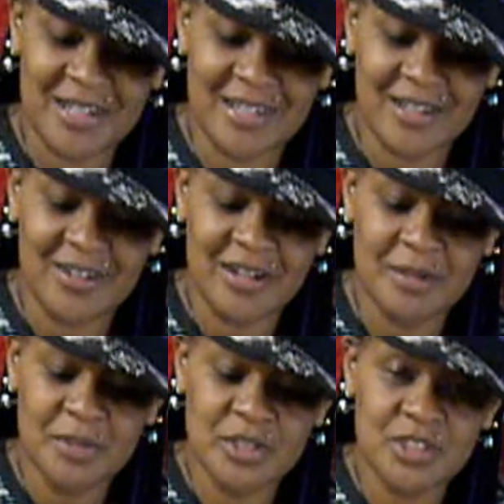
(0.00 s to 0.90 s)
right now.
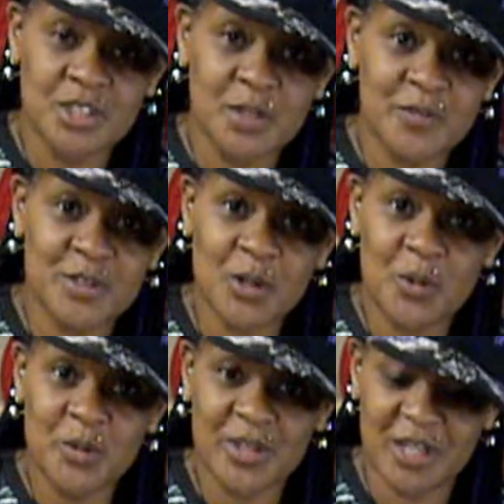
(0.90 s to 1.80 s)
I'm gonna shove this
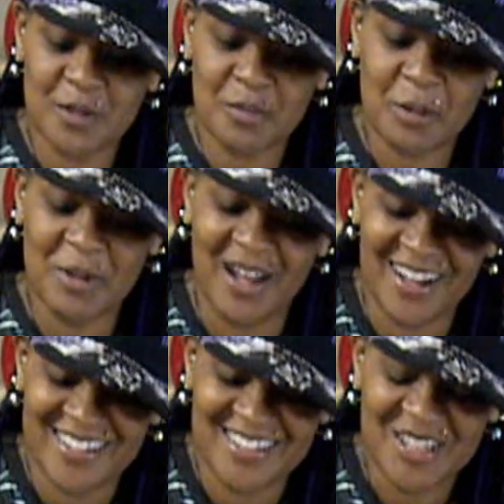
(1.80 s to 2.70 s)
whole thing in my
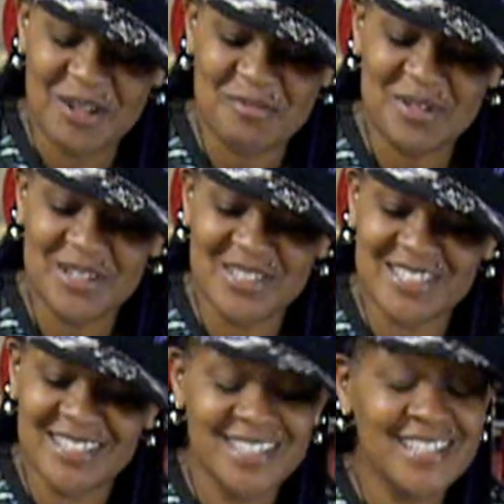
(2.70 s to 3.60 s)
mouth
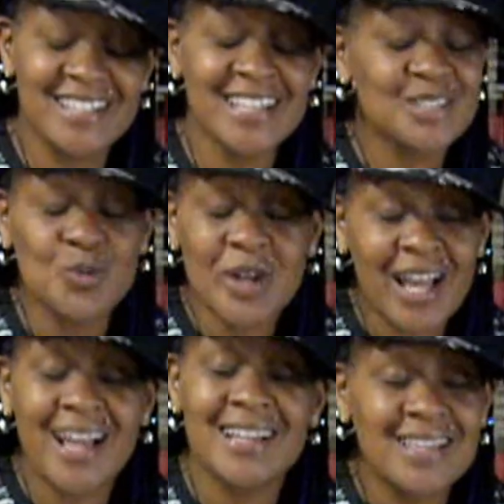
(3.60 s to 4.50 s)
because that's the
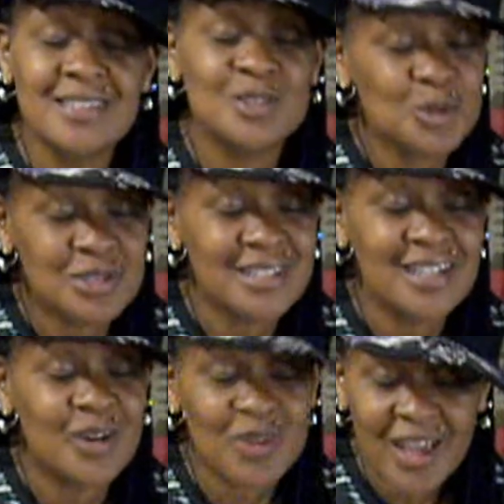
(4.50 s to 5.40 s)
way I eat
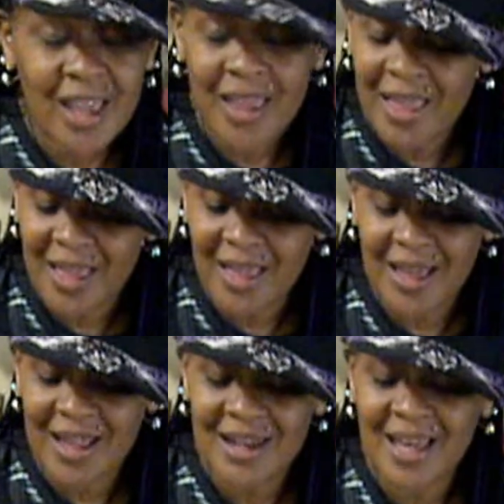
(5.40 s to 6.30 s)
sushi. Okay,
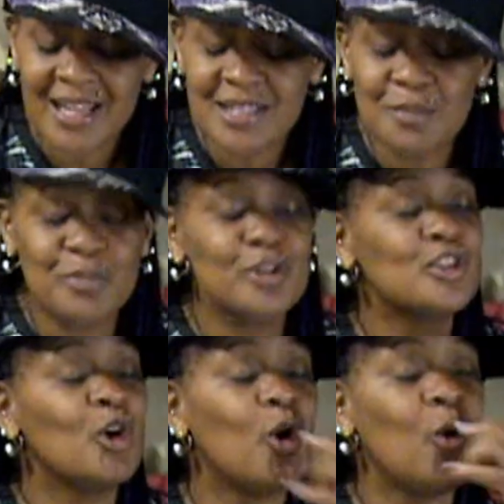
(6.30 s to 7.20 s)
I like to
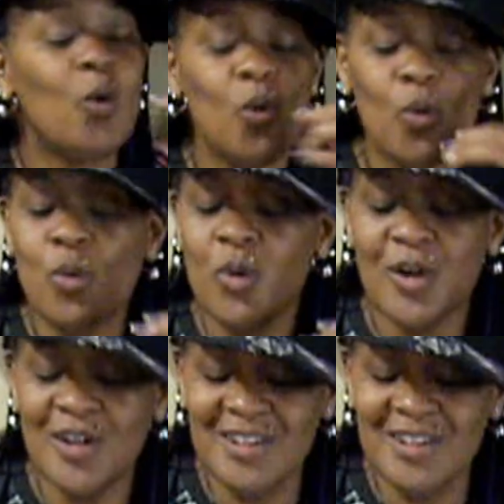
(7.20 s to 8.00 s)
put the whole